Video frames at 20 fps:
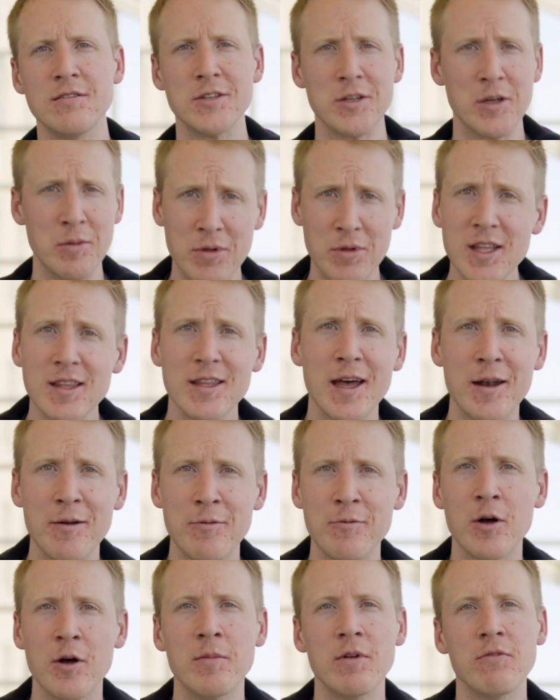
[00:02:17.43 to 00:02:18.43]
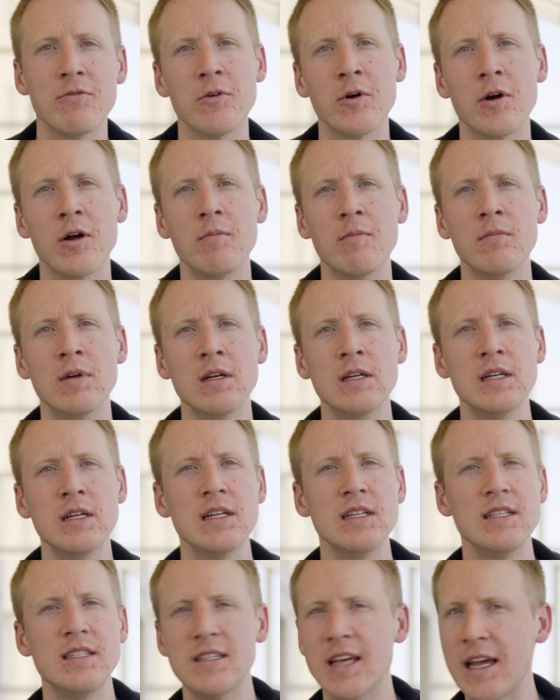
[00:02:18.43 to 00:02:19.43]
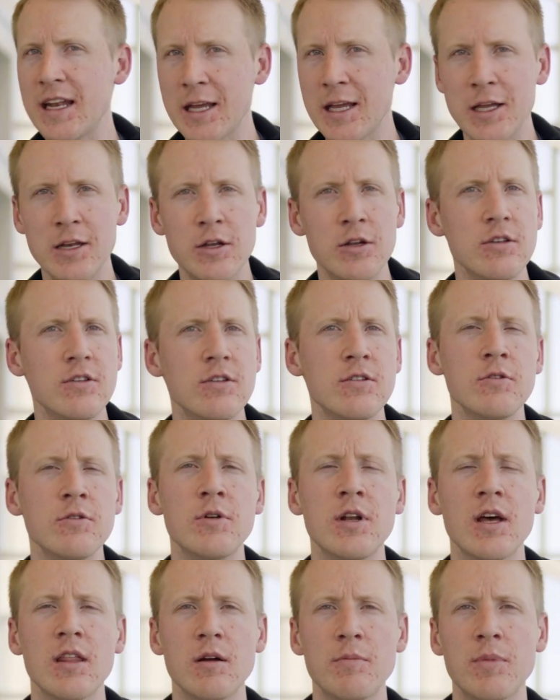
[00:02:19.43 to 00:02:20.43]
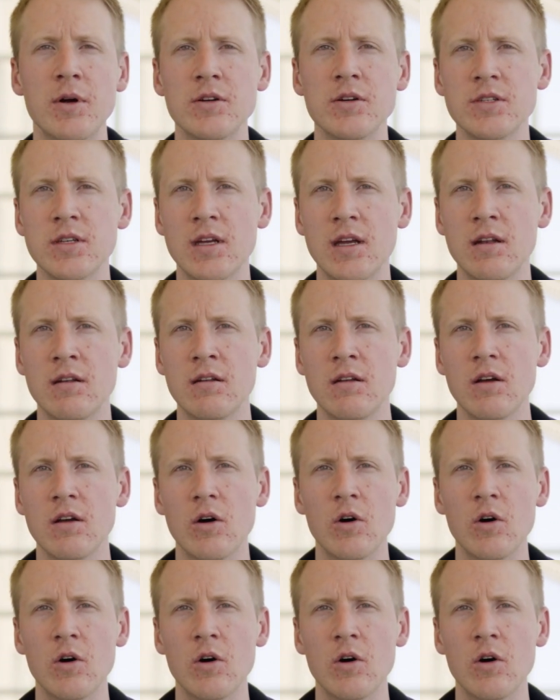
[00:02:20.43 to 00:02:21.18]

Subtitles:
to complete that enrollment form, sending it to another person,